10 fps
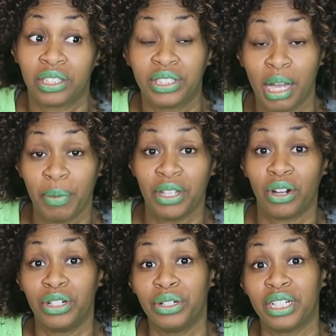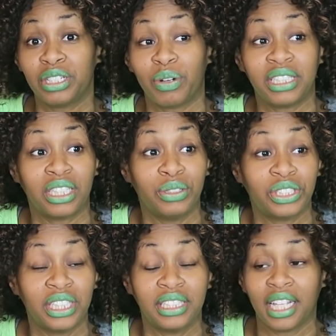So tell me your New Year's
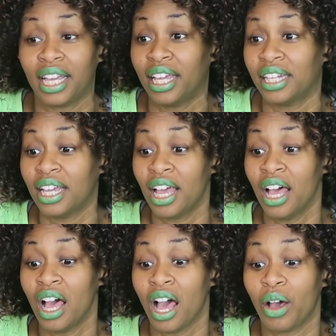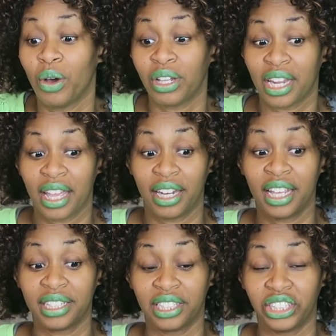resolutions and, uh, and
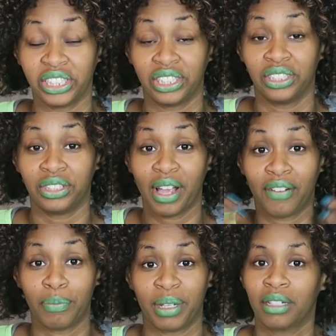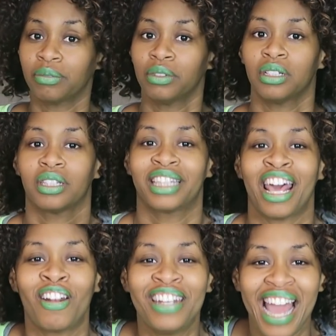any suggestions you have for me
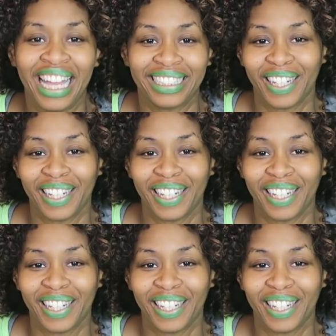that are nice.